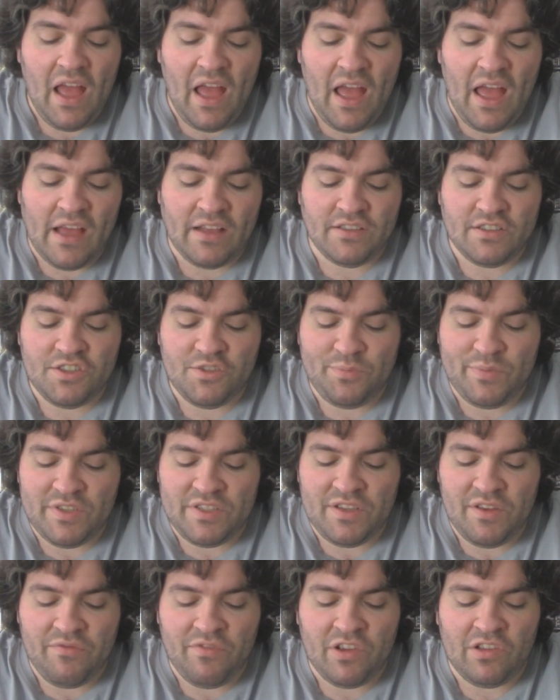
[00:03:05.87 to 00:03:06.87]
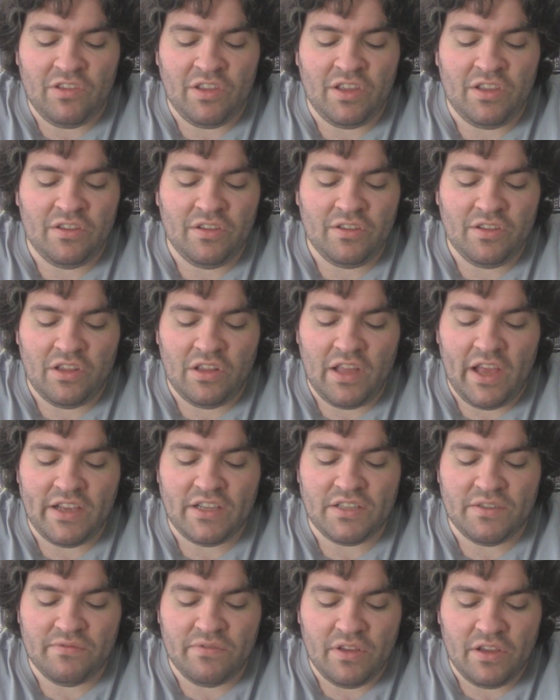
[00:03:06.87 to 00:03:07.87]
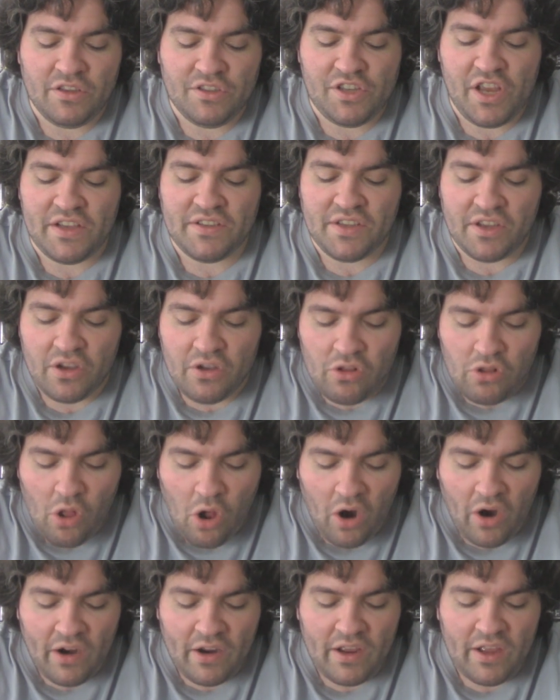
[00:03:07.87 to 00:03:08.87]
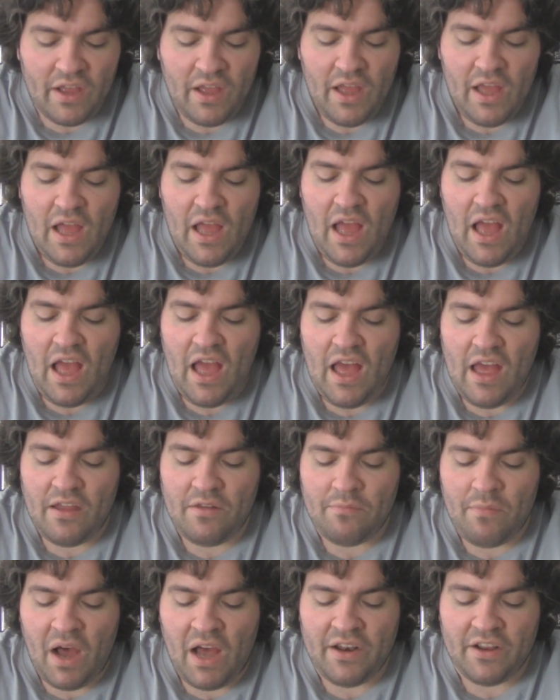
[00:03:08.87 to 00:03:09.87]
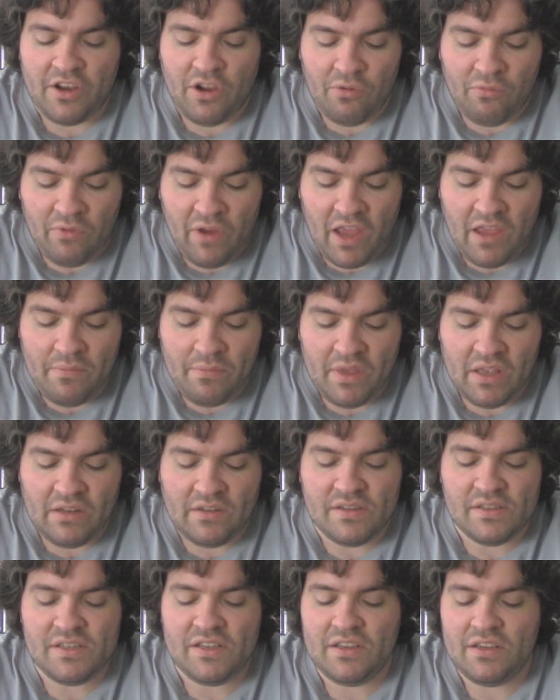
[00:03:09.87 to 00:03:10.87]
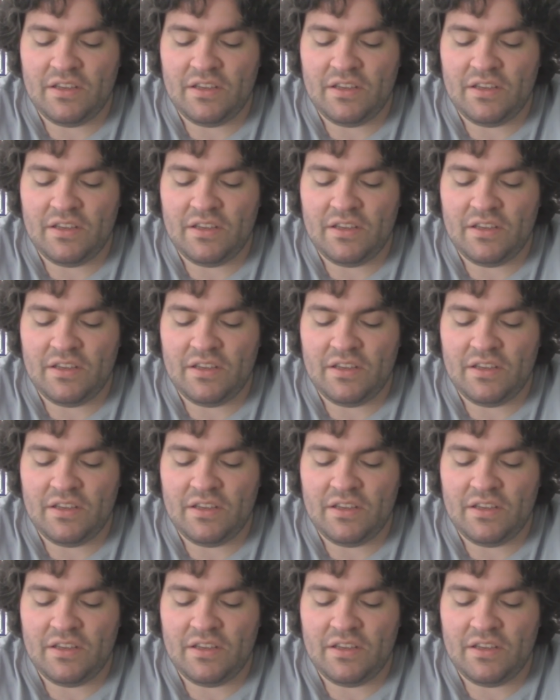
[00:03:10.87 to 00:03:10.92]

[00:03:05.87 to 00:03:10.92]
and specifically the likes of Jason Clarke and Monica Raymund,